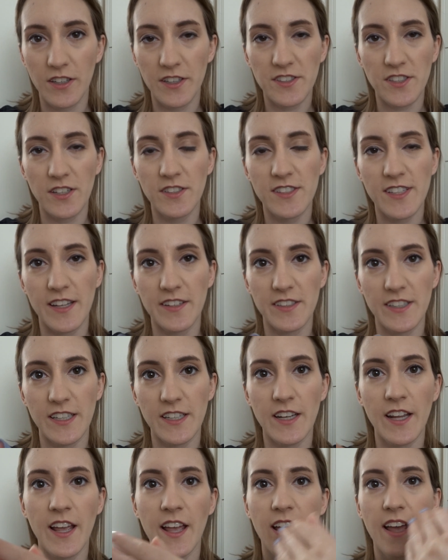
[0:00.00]
It's
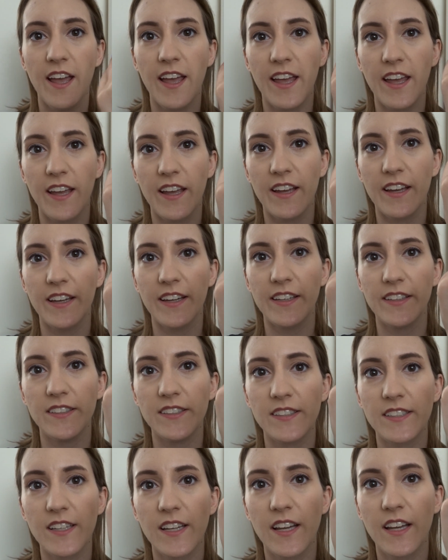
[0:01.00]
unscented,
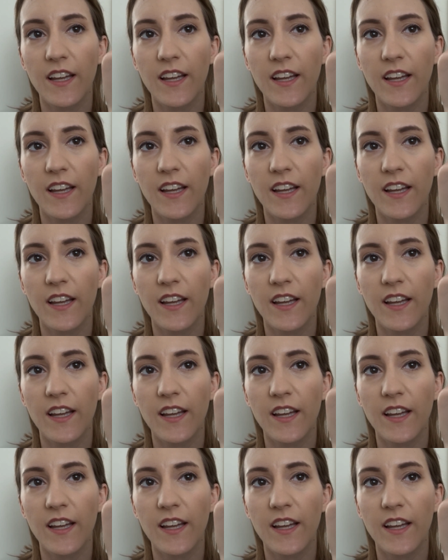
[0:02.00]
and